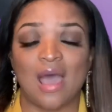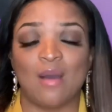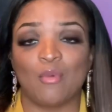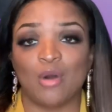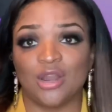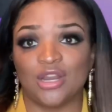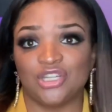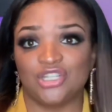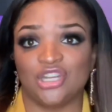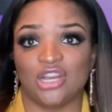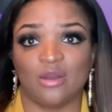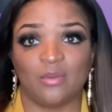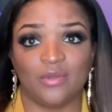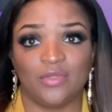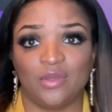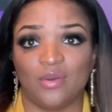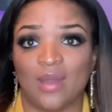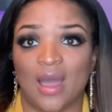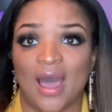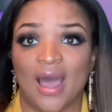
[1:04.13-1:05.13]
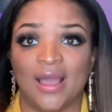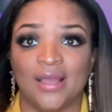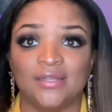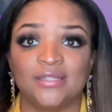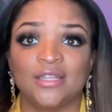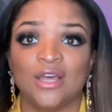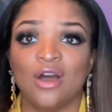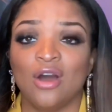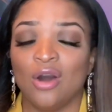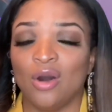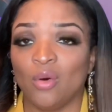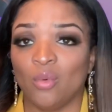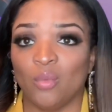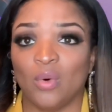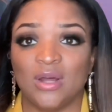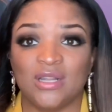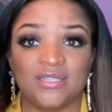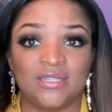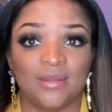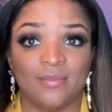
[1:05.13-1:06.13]
I'm gonna share with you guys
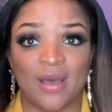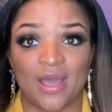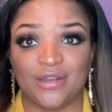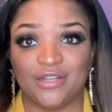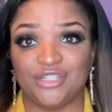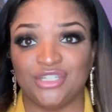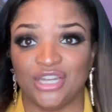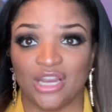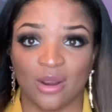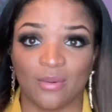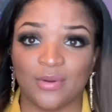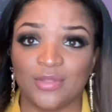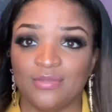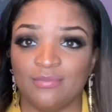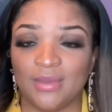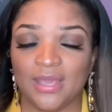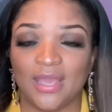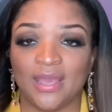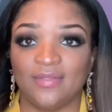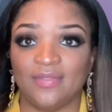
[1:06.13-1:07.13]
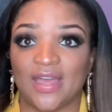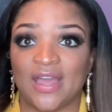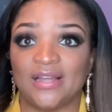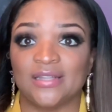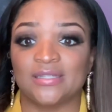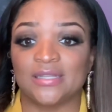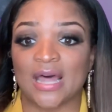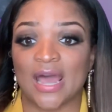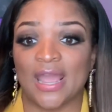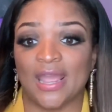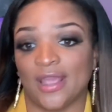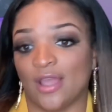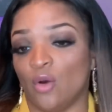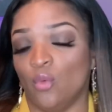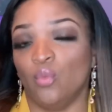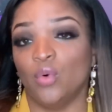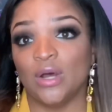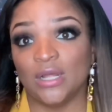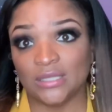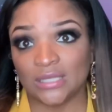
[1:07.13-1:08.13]
what somebody shared with me, and that's like
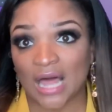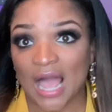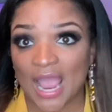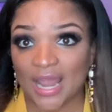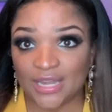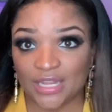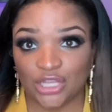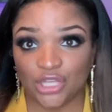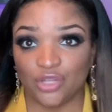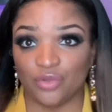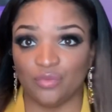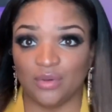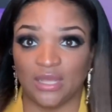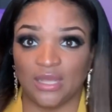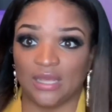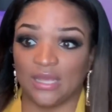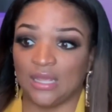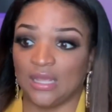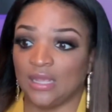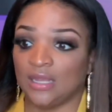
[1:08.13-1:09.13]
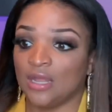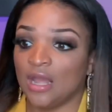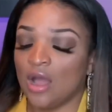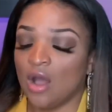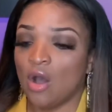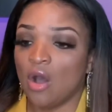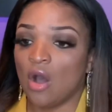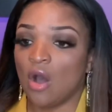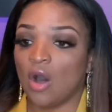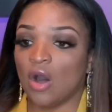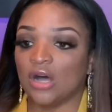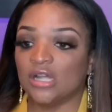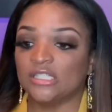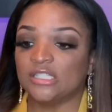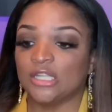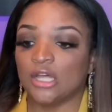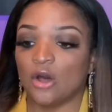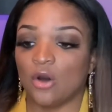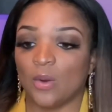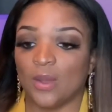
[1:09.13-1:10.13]
what lighting you need.
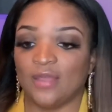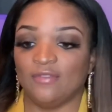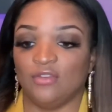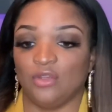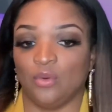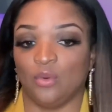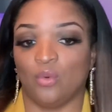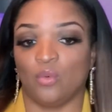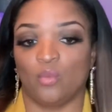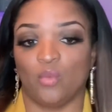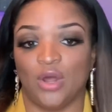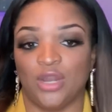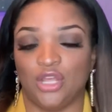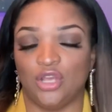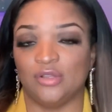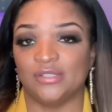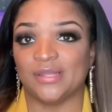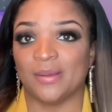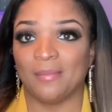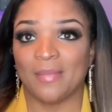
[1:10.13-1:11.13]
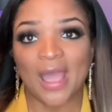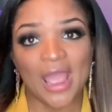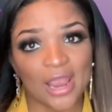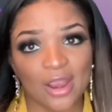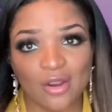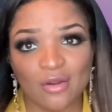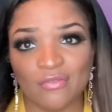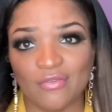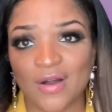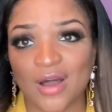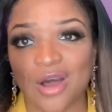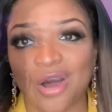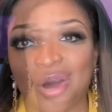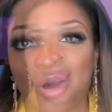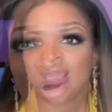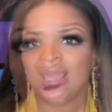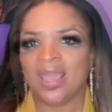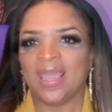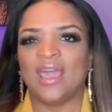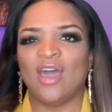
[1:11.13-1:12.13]
Also, if you want to use a
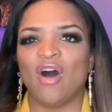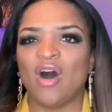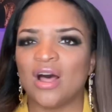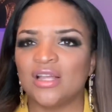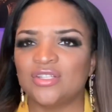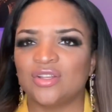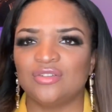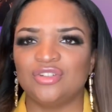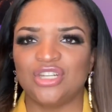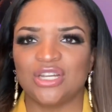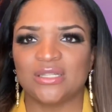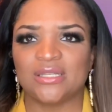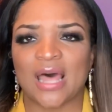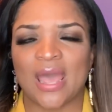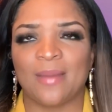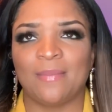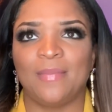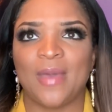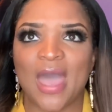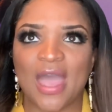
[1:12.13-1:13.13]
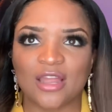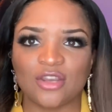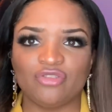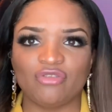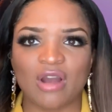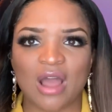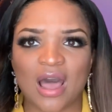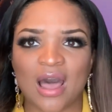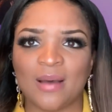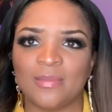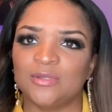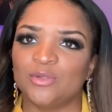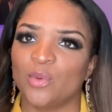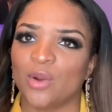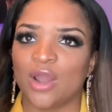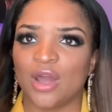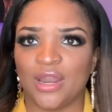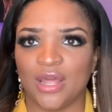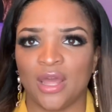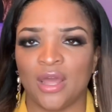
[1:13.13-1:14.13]
microphone, and also just like backdrops,
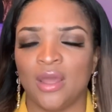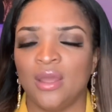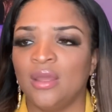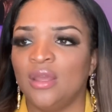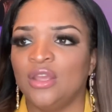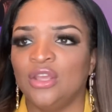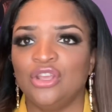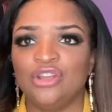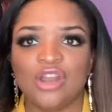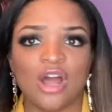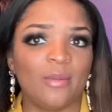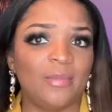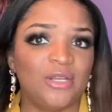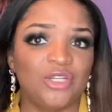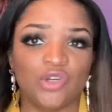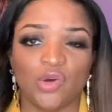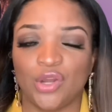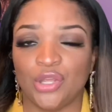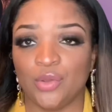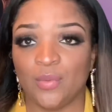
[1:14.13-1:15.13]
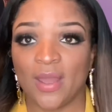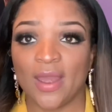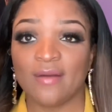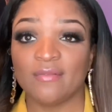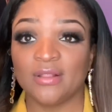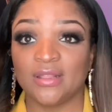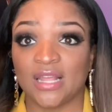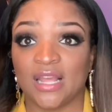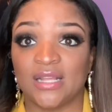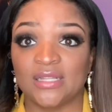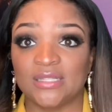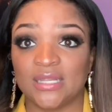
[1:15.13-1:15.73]
we're gonna, you know, be showing you everything